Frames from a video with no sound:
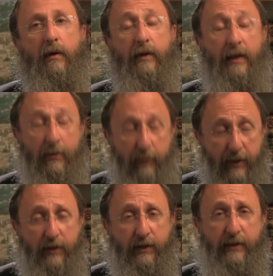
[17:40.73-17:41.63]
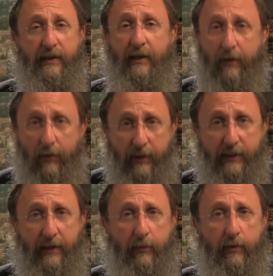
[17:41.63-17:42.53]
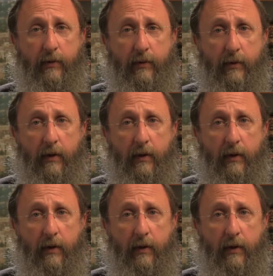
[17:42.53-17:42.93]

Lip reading: The libations in the Holy Temple